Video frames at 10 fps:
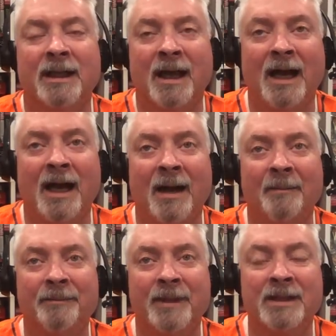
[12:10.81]

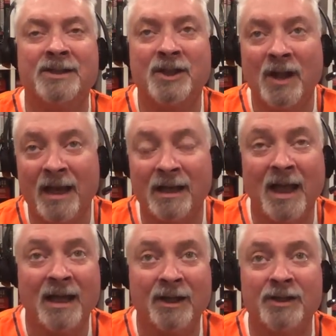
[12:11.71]
Um, yeah. It still had a
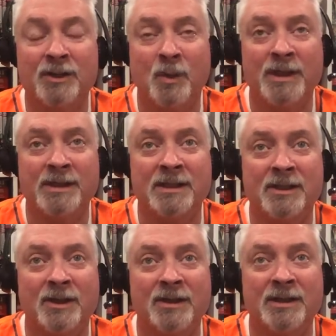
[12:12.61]
lot of good twists and
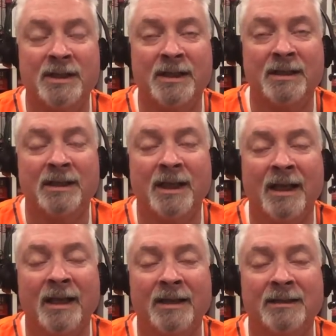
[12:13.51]
turns in it,
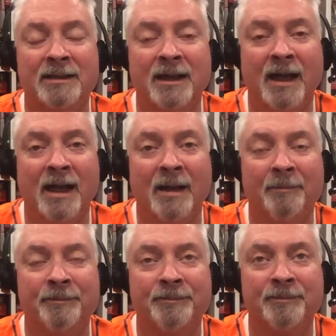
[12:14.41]
and um,